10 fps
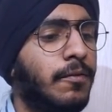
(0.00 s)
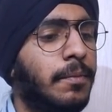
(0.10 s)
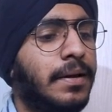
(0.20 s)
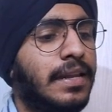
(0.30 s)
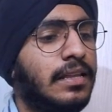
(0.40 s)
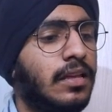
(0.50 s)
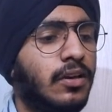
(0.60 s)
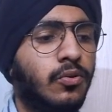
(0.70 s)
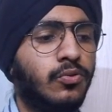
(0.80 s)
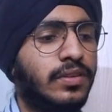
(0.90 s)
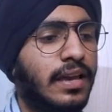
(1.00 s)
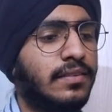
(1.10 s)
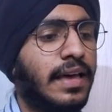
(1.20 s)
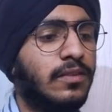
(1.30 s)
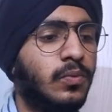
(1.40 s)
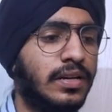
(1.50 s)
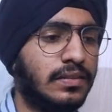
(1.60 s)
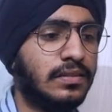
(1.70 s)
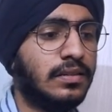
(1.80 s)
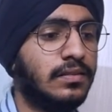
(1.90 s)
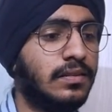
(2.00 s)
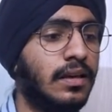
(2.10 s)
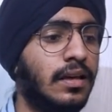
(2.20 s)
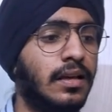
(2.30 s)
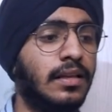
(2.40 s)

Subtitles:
we will maintain the queue size, as we discussed